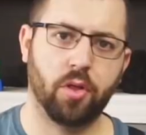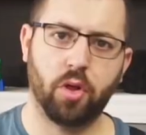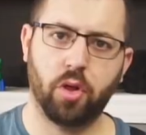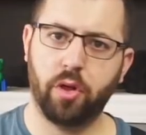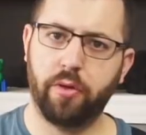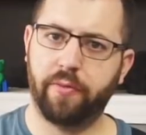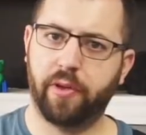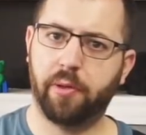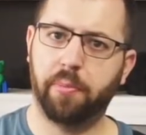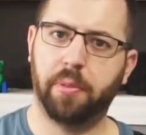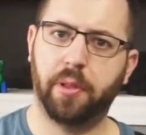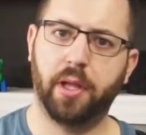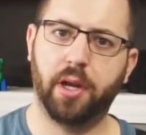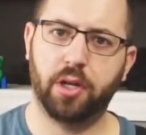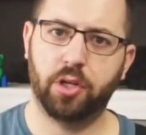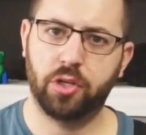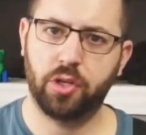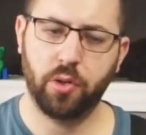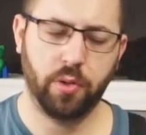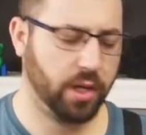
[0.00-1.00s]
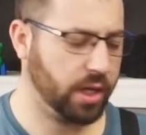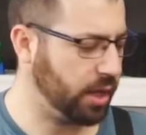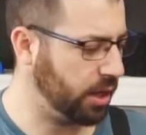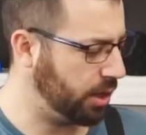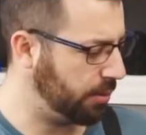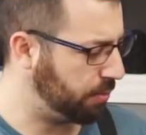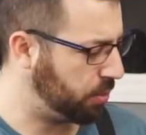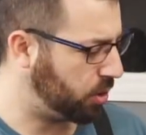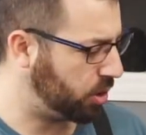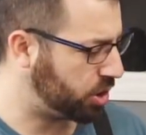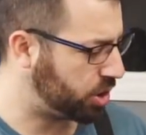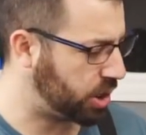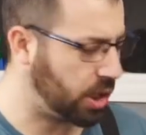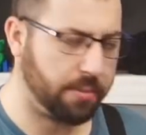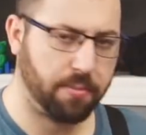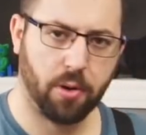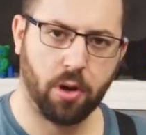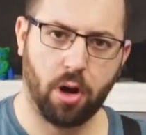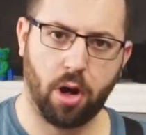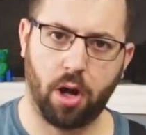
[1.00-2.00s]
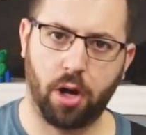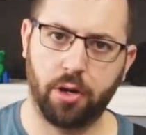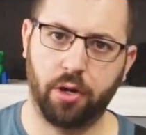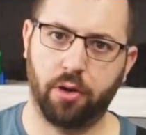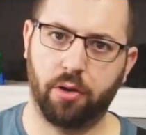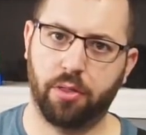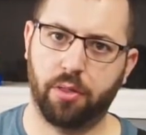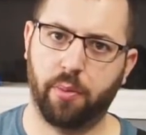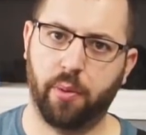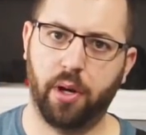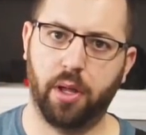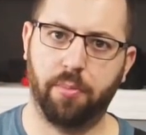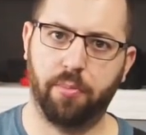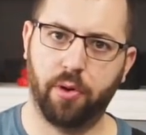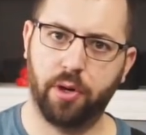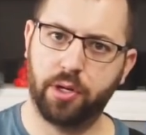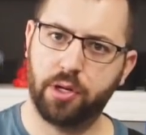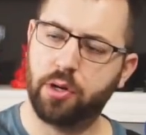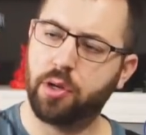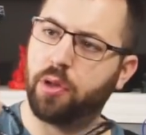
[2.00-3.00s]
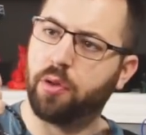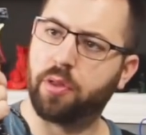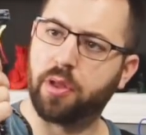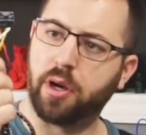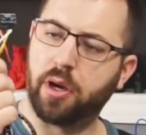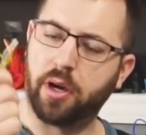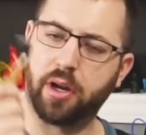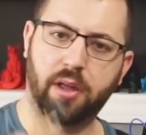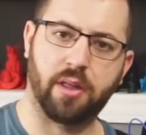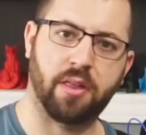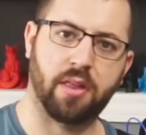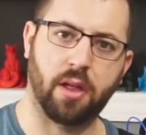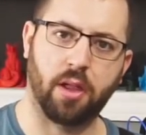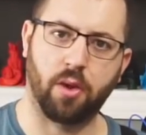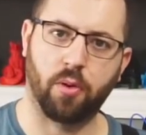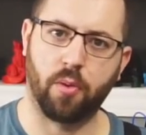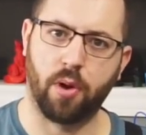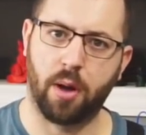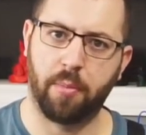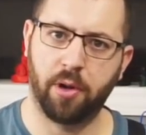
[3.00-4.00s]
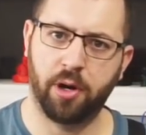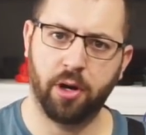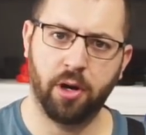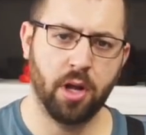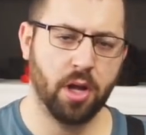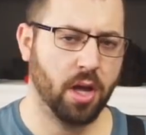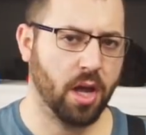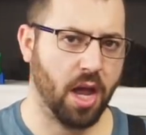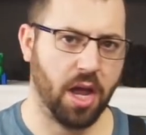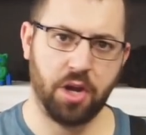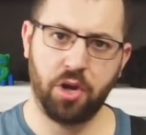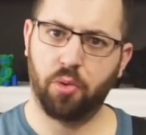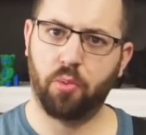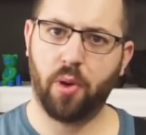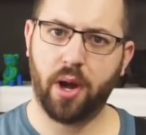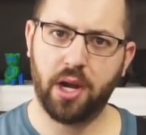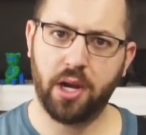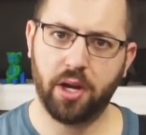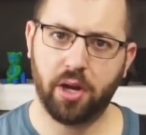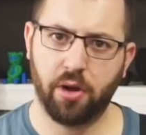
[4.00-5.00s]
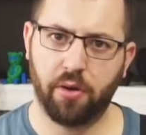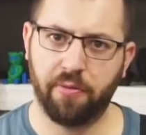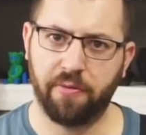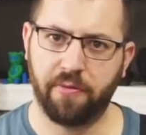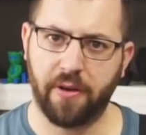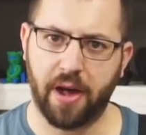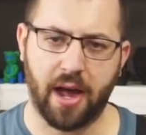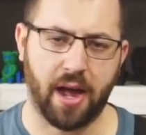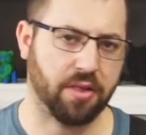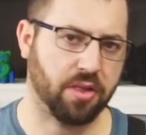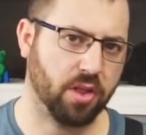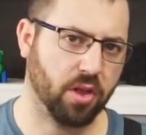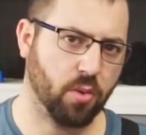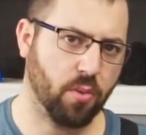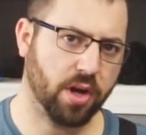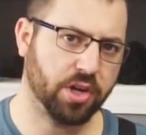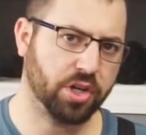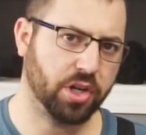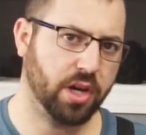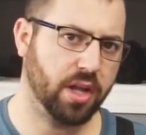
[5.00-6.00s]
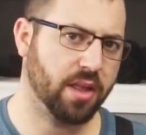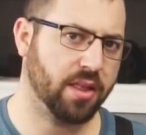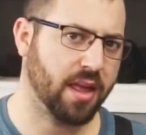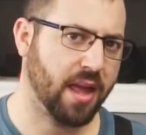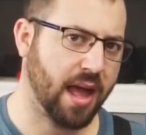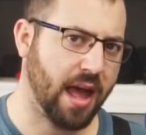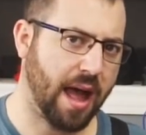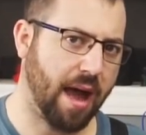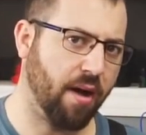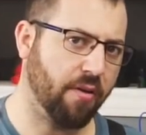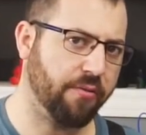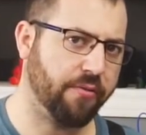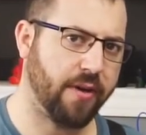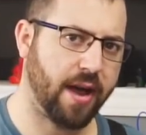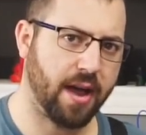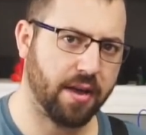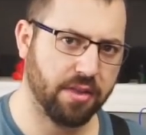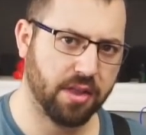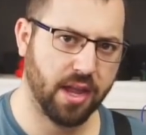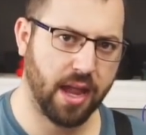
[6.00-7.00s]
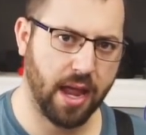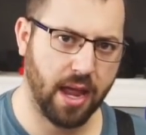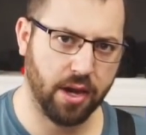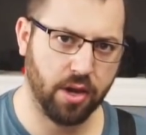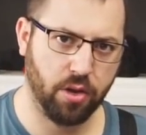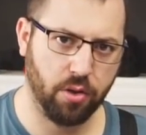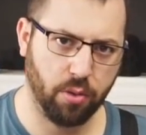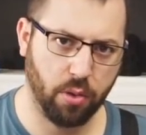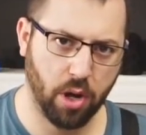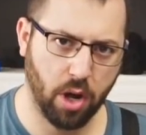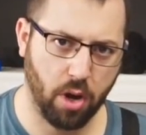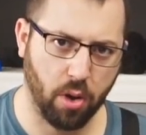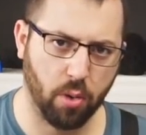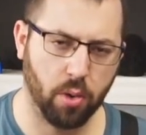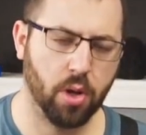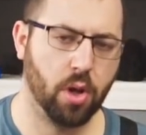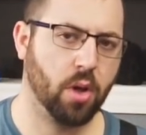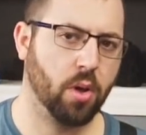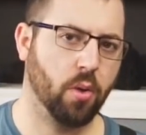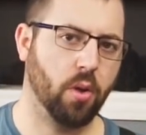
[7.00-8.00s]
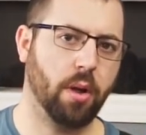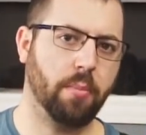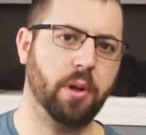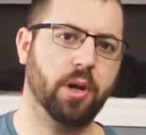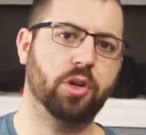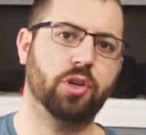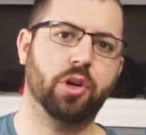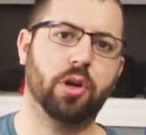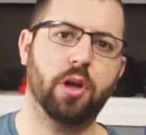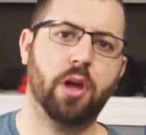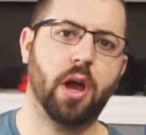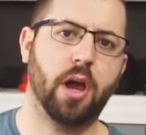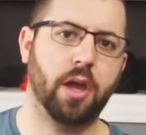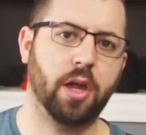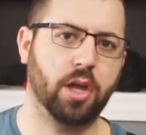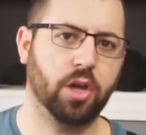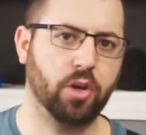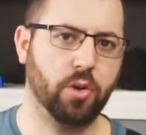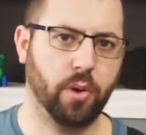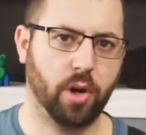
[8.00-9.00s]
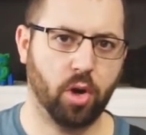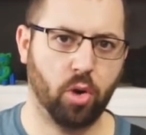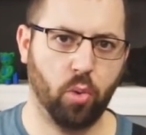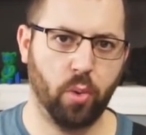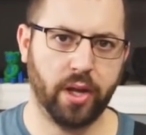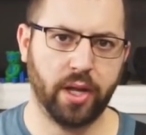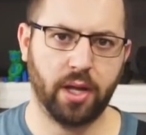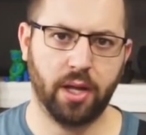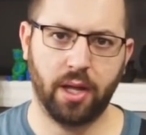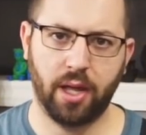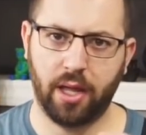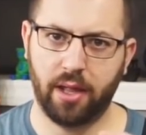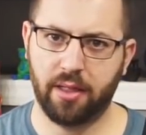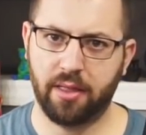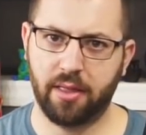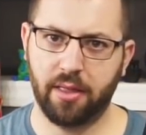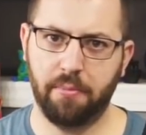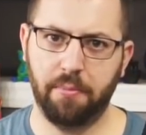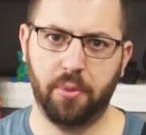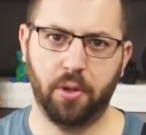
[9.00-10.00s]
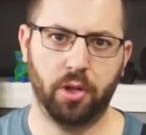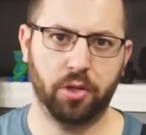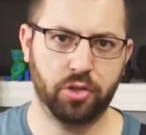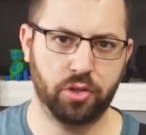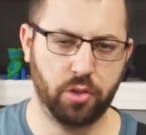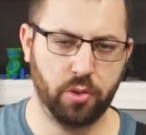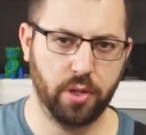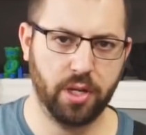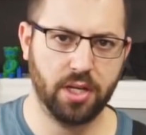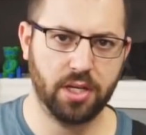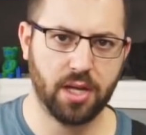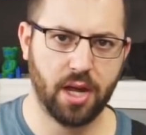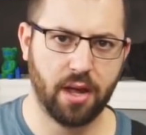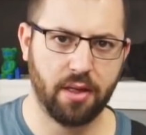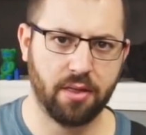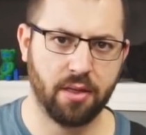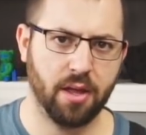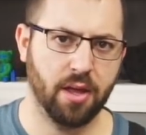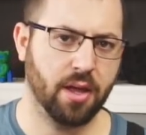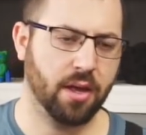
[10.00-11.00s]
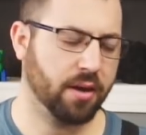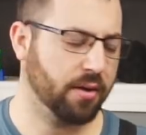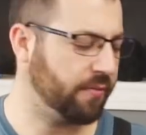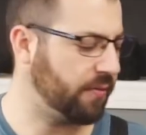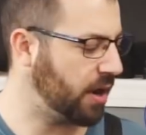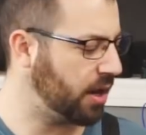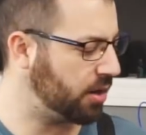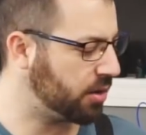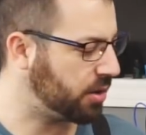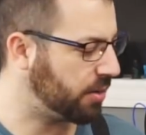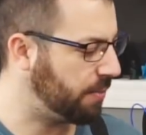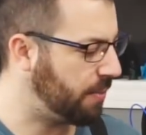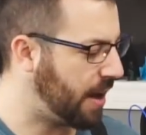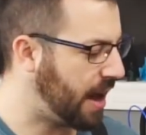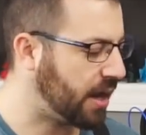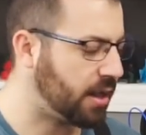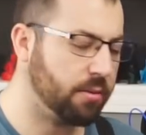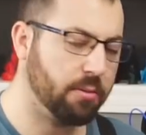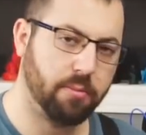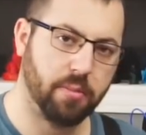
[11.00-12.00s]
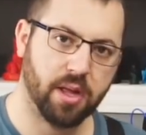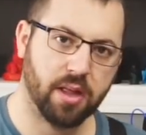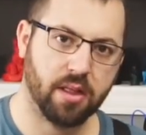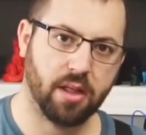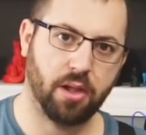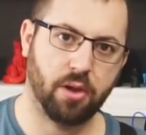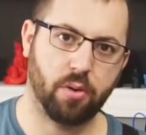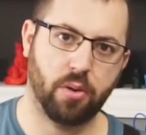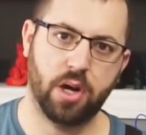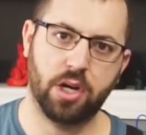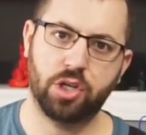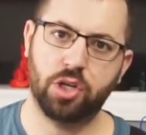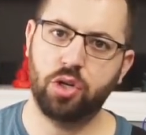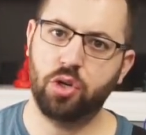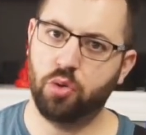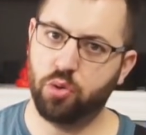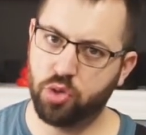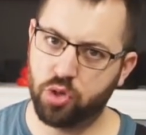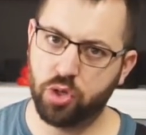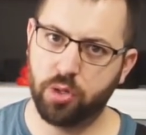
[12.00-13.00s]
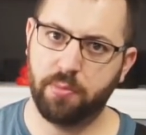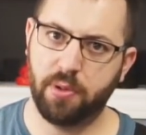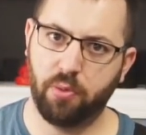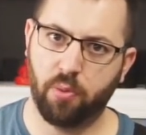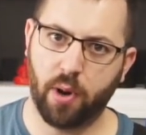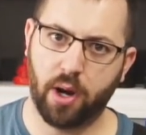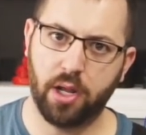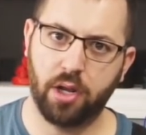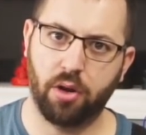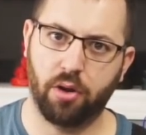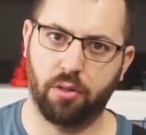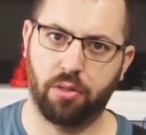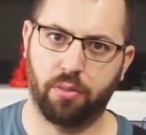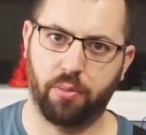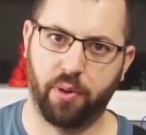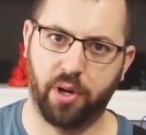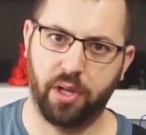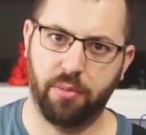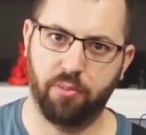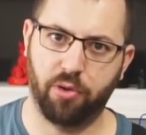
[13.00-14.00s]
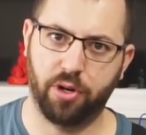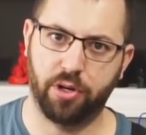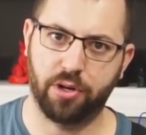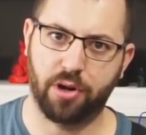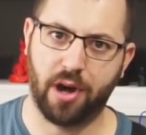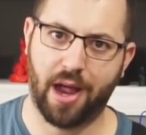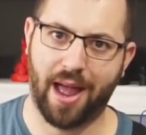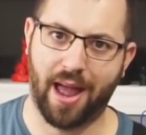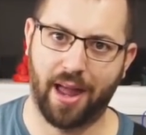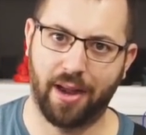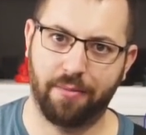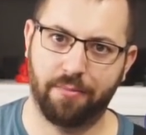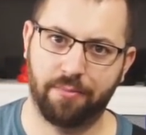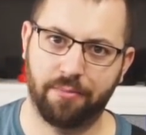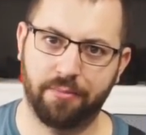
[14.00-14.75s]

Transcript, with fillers: So you've completed tuning input shaper on your 3D printer using an accelerometer and you're ready to go fast. The question is, how fast can you go? Well, I'm gonna show you how you can do a quick and simple tuning test to find out the maximum acceleration you should be running your 3D printer at.